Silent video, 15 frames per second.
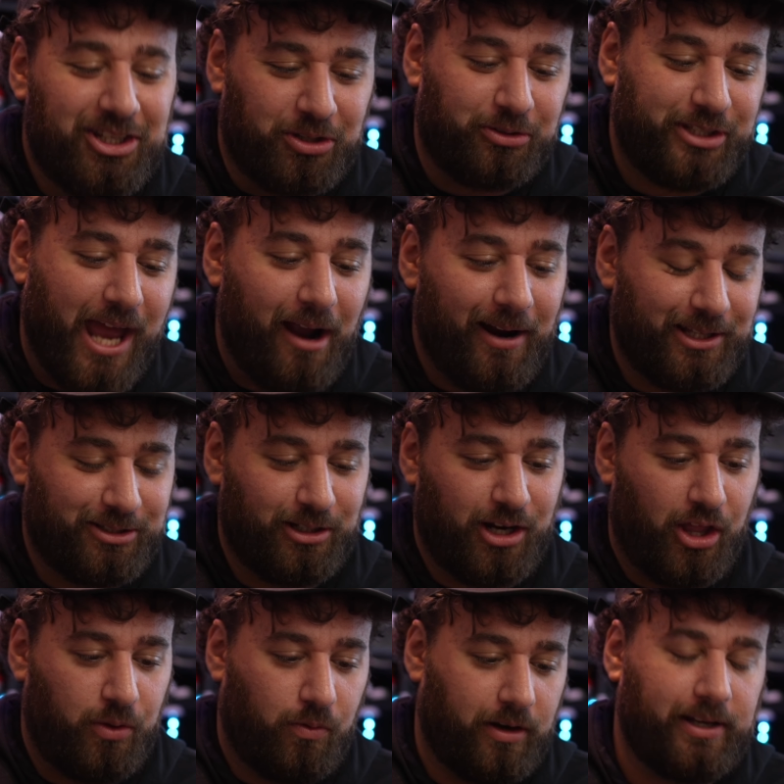so Sarah entered
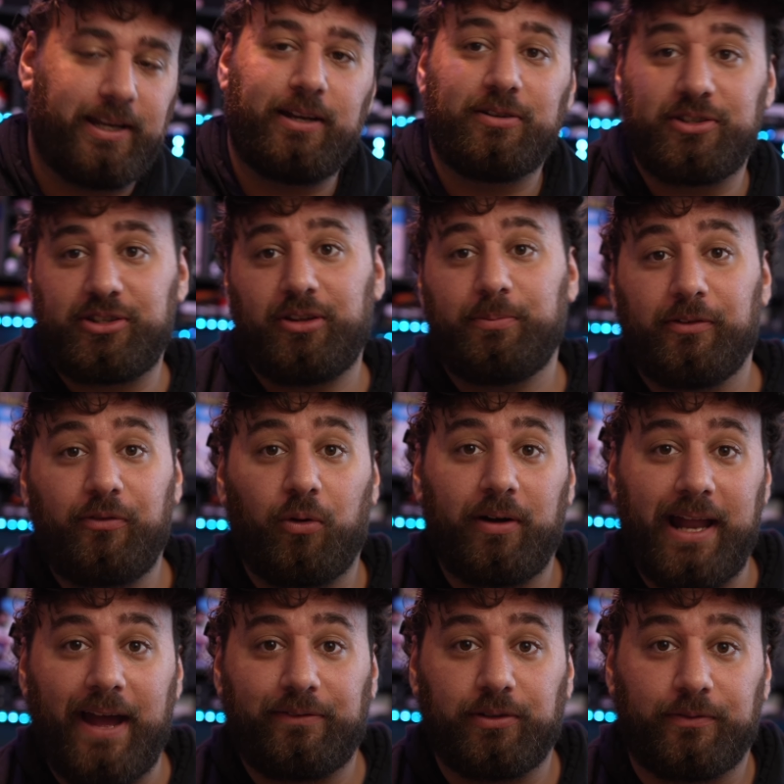another one, and here's the before and
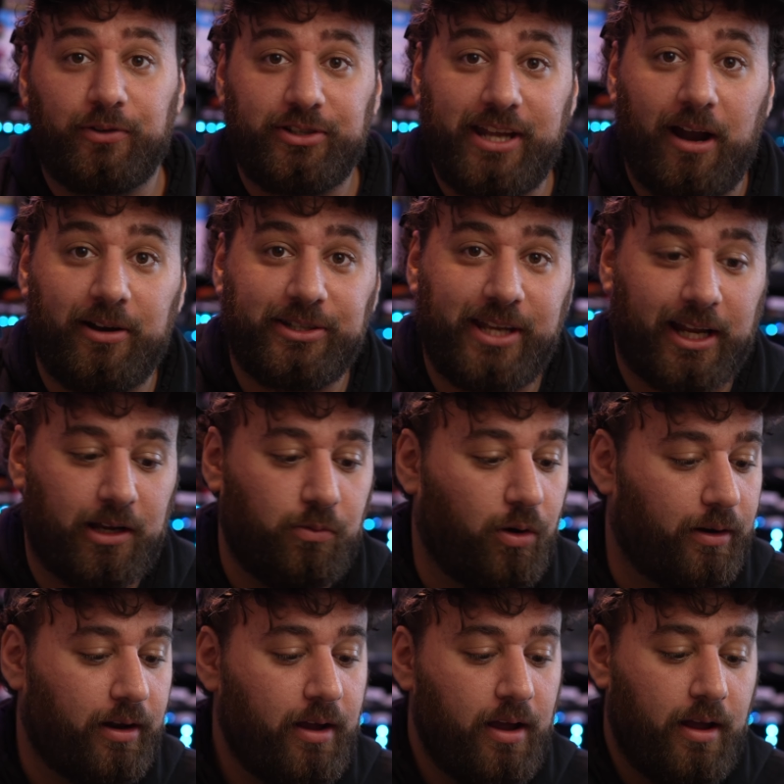after for Sarah's second
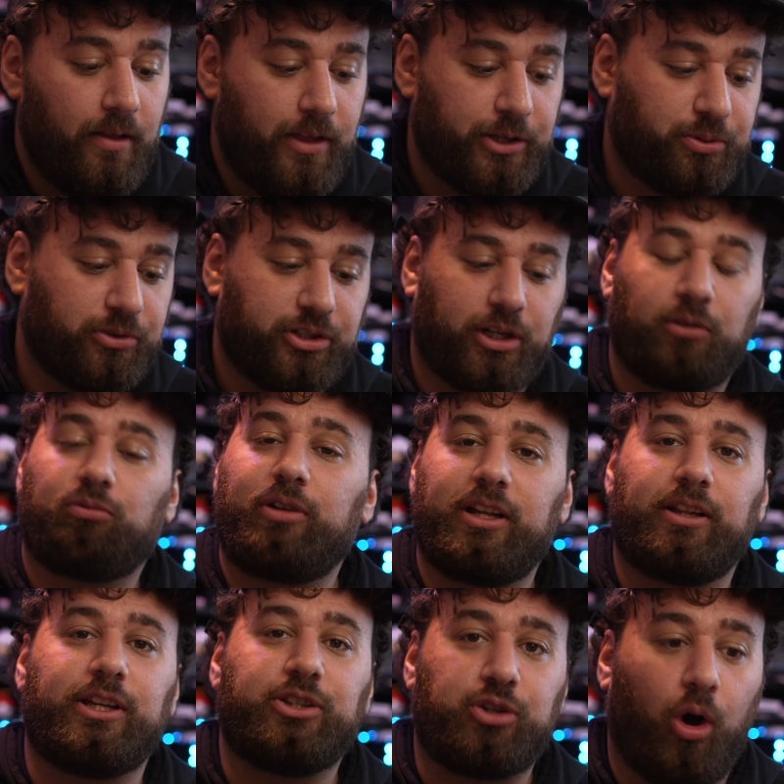one. This one's like a
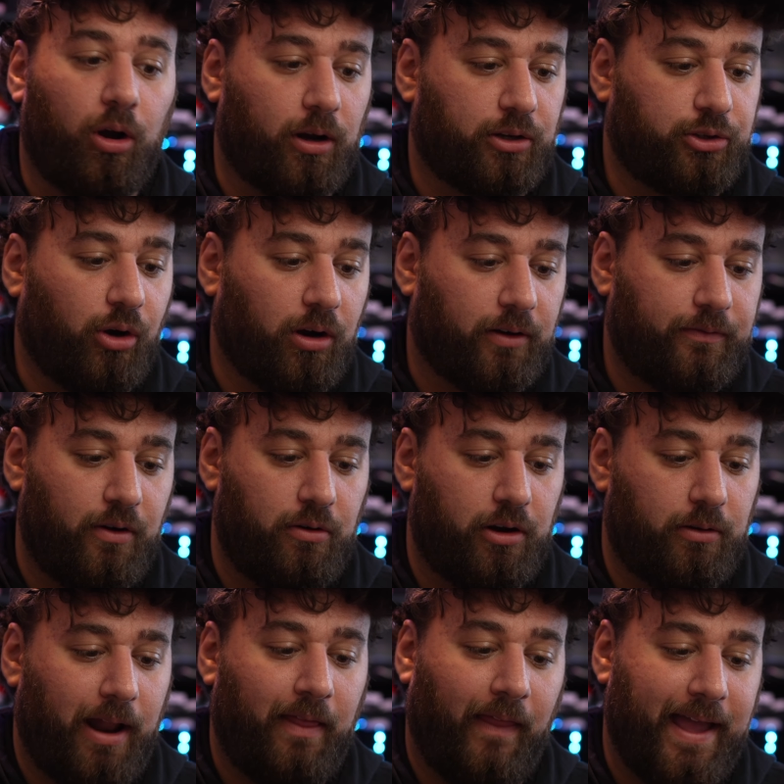really dark, dark photo,
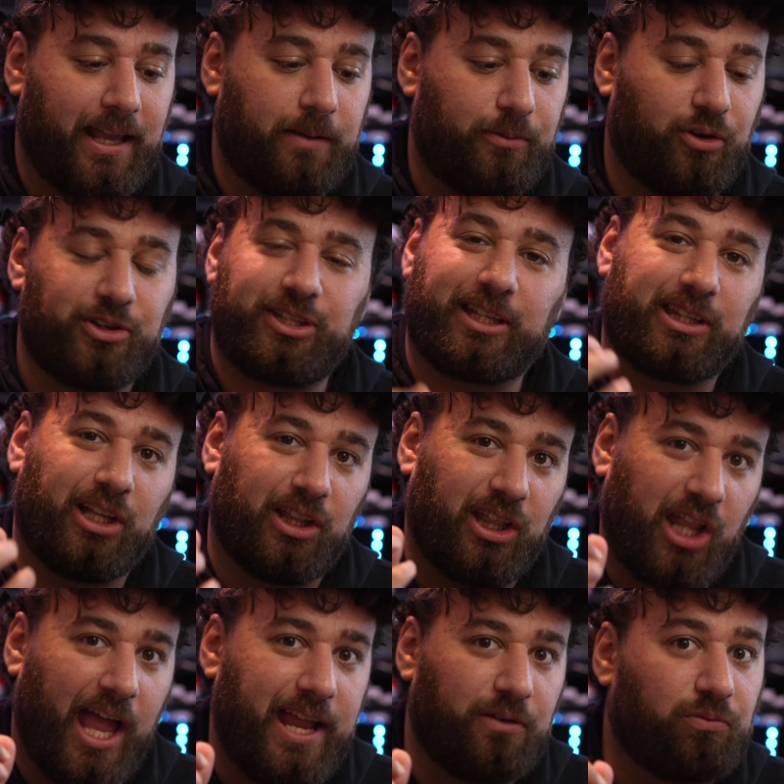and I like it because like the
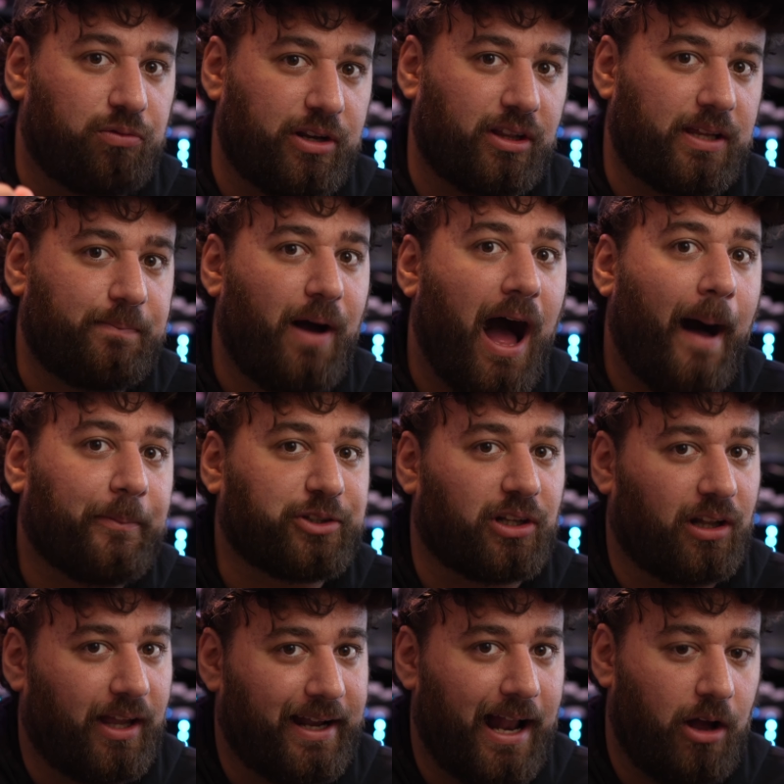light really pops in
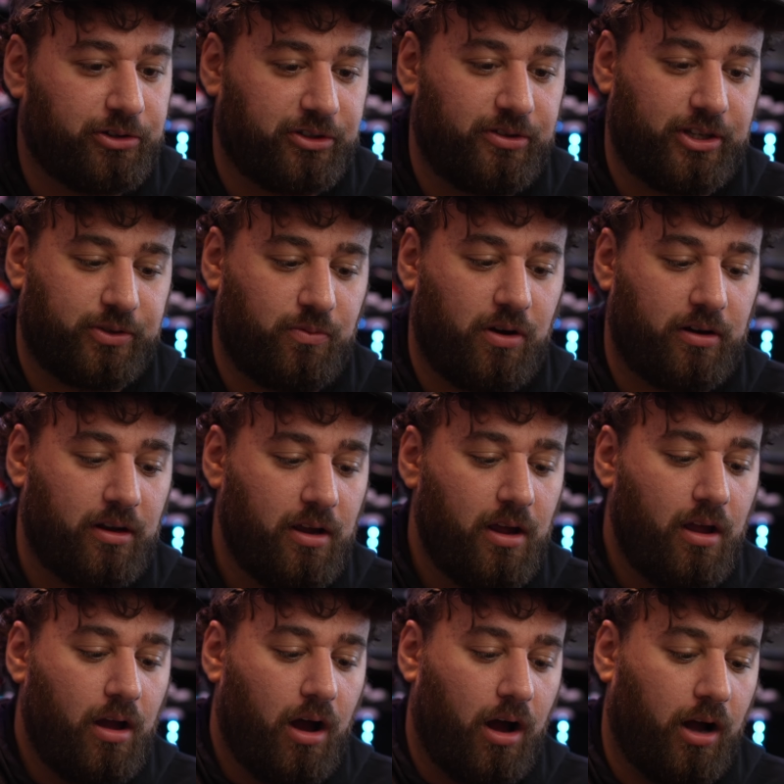the lighthouse on this one.
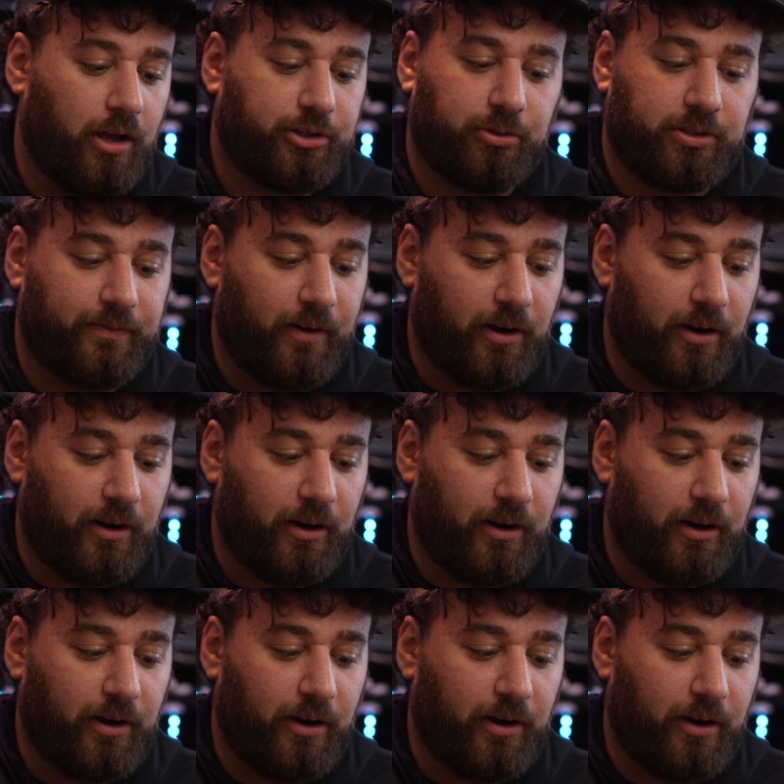Uh, so it's a